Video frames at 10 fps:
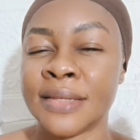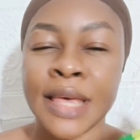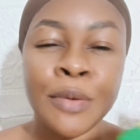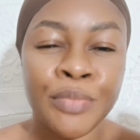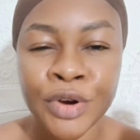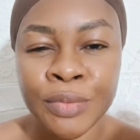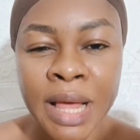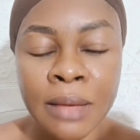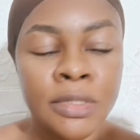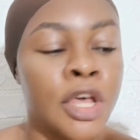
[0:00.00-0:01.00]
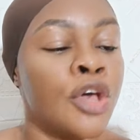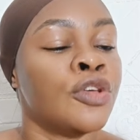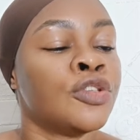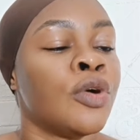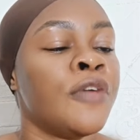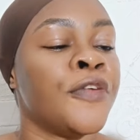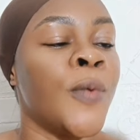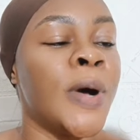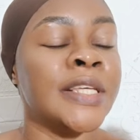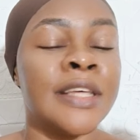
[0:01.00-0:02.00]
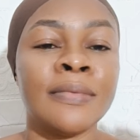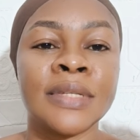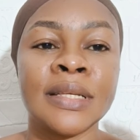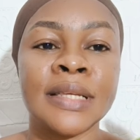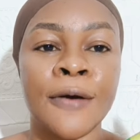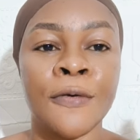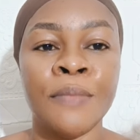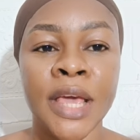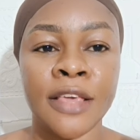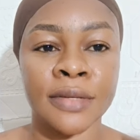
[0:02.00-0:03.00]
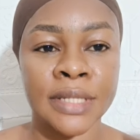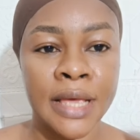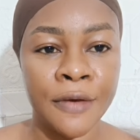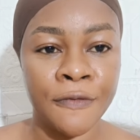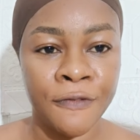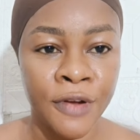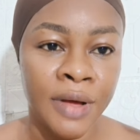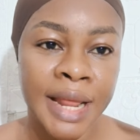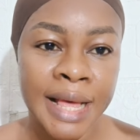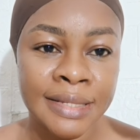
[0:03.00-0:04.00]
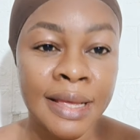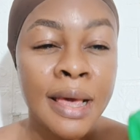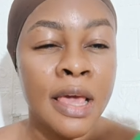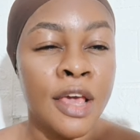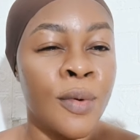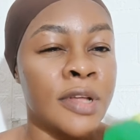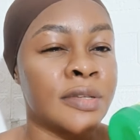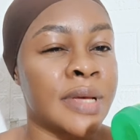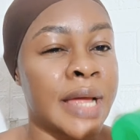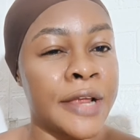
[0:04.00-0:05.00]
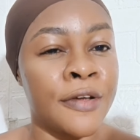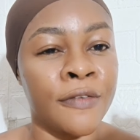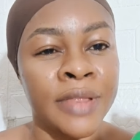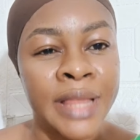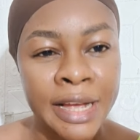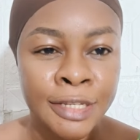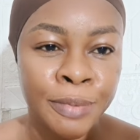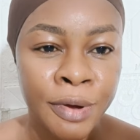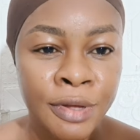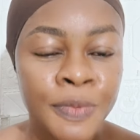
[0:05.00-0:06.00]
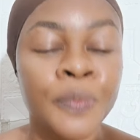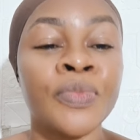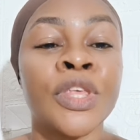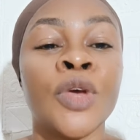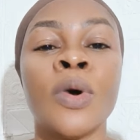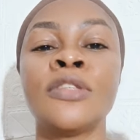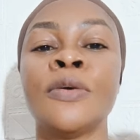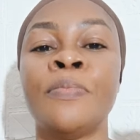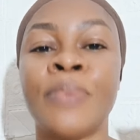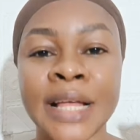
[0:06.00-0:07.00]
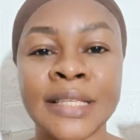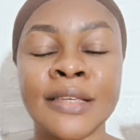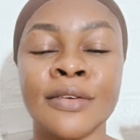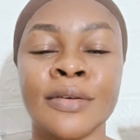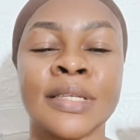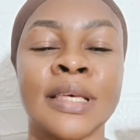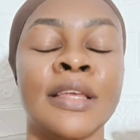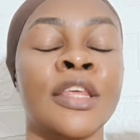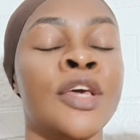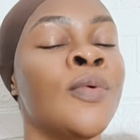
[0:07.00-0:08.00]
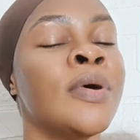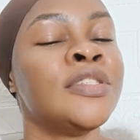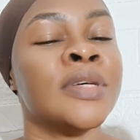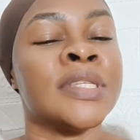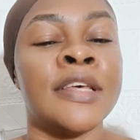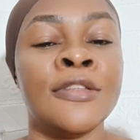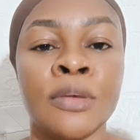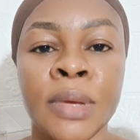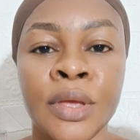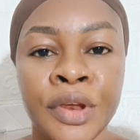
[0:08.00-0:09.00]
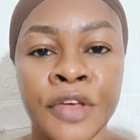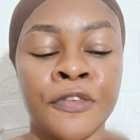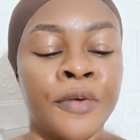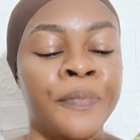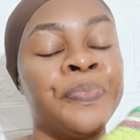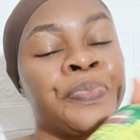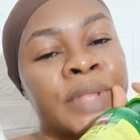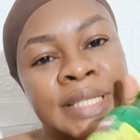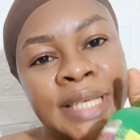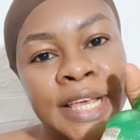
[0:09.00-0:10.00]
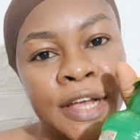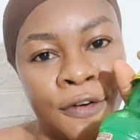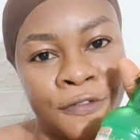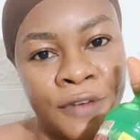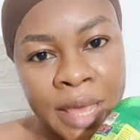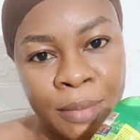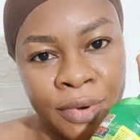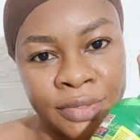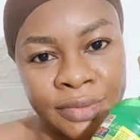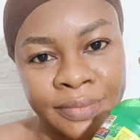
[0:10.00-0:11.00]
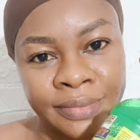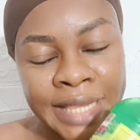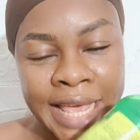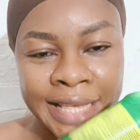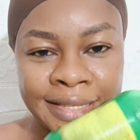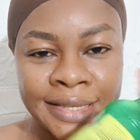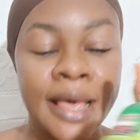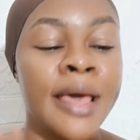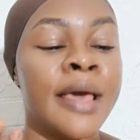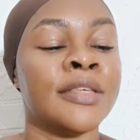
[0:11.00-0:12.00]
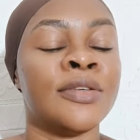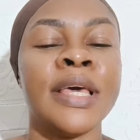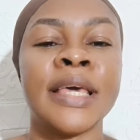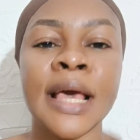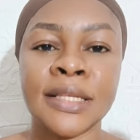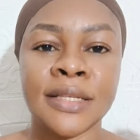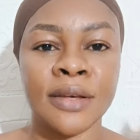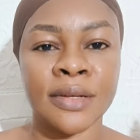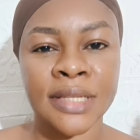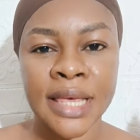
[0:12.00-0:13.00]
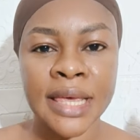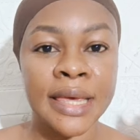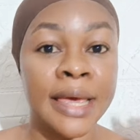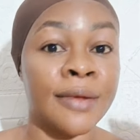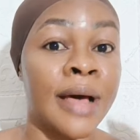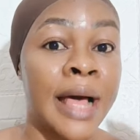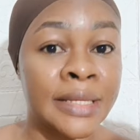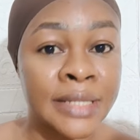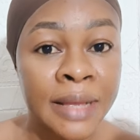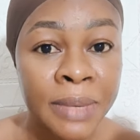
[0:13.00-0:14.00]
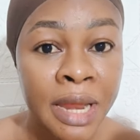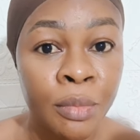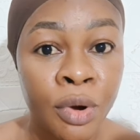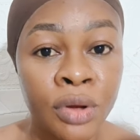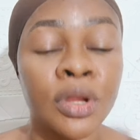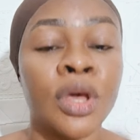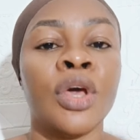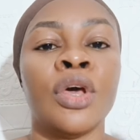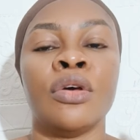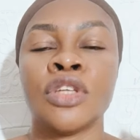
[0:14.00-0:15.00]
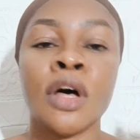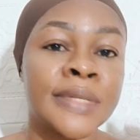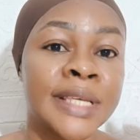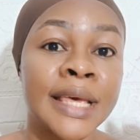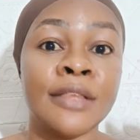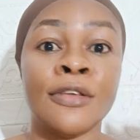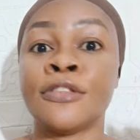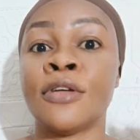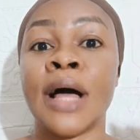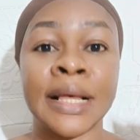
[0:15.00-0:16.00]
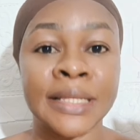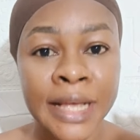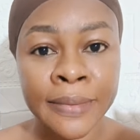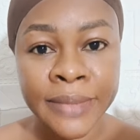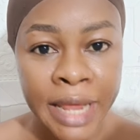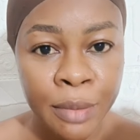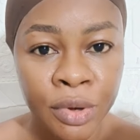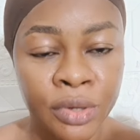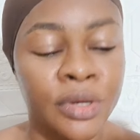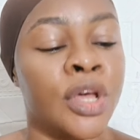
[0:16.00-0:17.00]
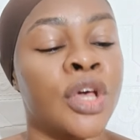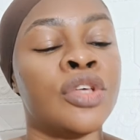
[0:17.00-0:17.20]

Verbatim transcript: skin problems so if you want something that will make your skin flawless you want to get rid of dark spots you want to brighten your skin you want your skin to be uniform think of lemon yes so in case your skin cannot accept lemon some skin does not accept lemon